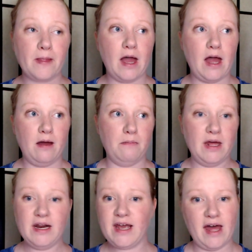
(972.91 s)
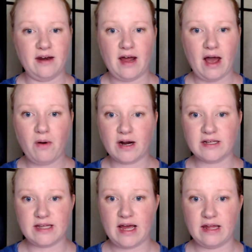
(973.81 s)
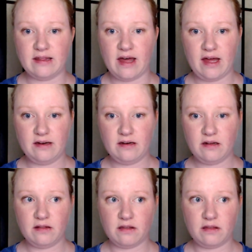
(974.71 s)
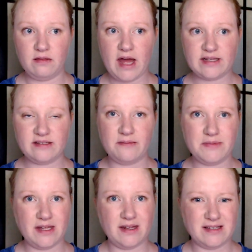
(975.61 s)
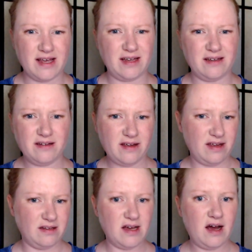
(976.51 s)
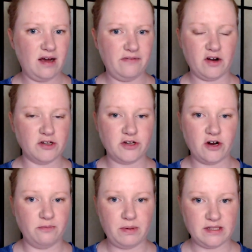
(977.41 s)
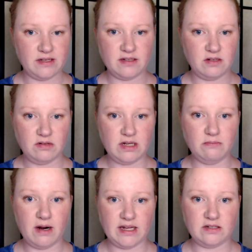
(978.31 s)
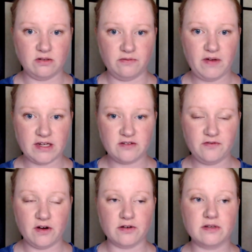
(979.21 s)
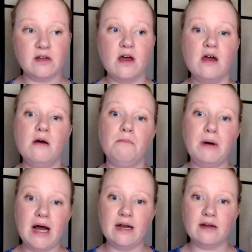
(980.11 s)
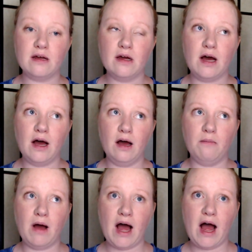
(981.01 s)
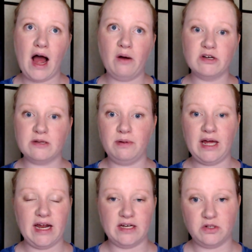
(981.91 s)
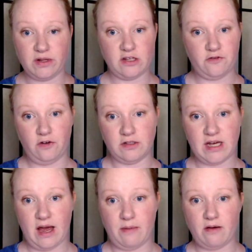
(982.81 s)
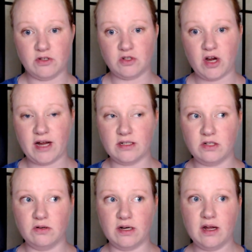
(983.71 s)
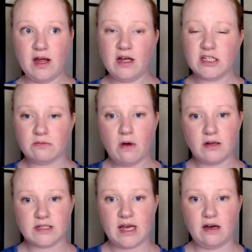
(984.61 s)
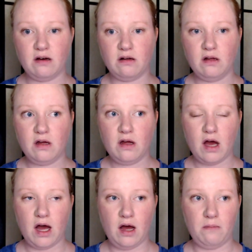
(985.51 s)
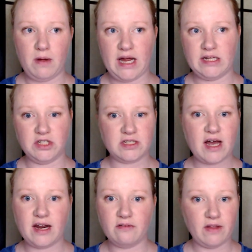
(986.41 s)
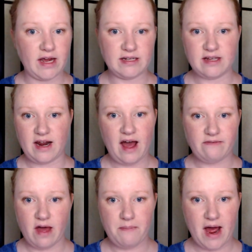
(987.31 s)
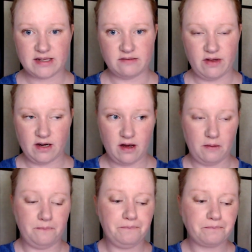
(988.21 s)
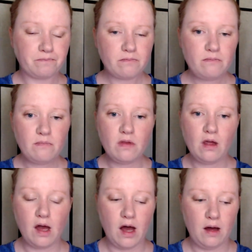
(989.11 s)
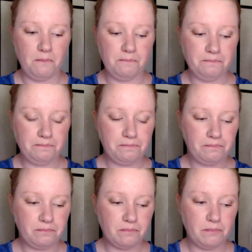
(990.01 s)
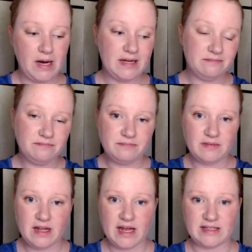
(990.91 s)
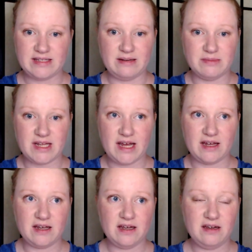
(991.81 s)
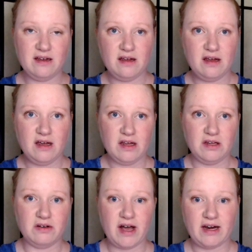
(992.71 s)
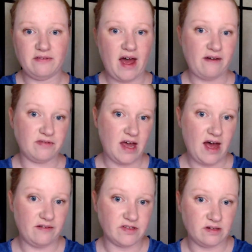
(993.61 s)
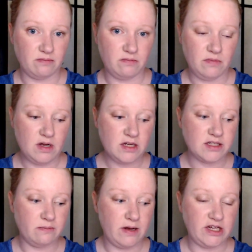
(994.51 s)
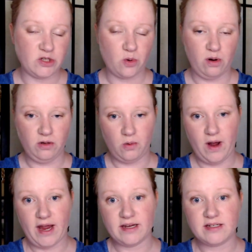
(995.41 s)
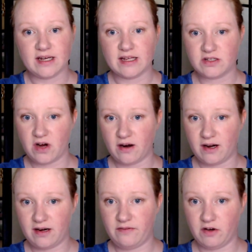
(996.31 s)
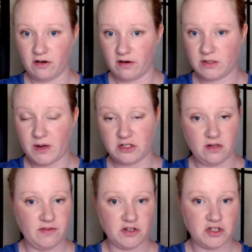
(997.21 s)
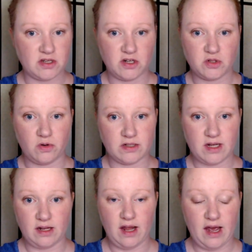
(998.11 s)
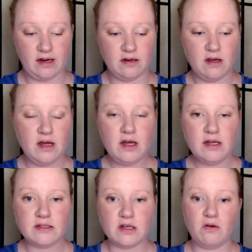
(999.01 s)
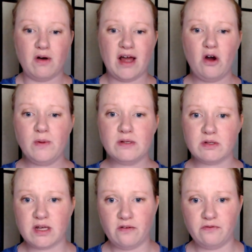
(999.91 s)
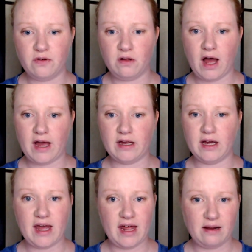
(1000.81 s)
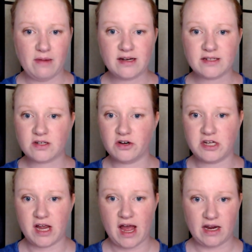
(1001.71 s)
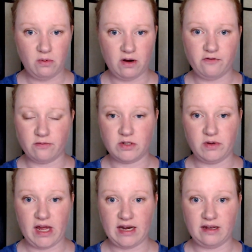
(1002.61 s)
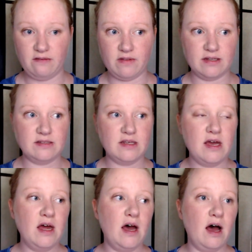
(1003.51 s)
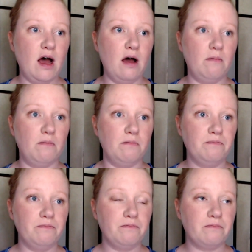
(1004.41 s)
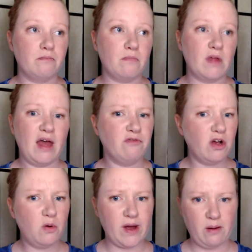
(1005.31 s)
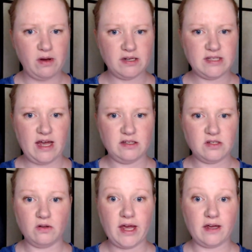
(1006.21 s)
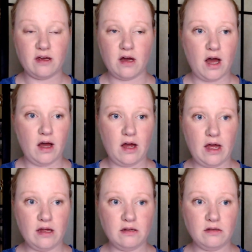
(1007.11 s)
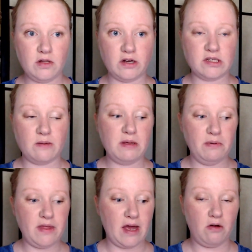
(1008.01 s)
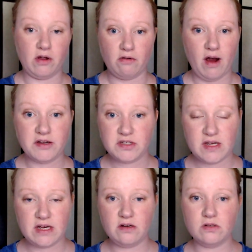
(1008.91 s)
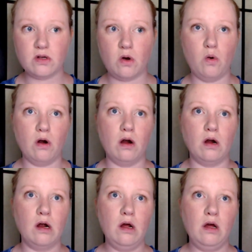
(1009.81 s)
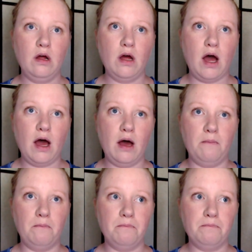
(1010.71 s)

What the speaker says: And again, I want to say that that's something that's like, duh, if you're going to start a business, you need money to invest first. But um, I wasn't planning on doing this full time. I was trying to do it small scale and just kind of, like I said, have that passive income. Um, but it seems like you kind of have to have some money squirreled away to get started especially if you're just going to source online. So I hope this was helpful. I'm not discouraging anyone from doing any of this. Um, and real quick, I will say, so like there are some people that go to garage sales or um,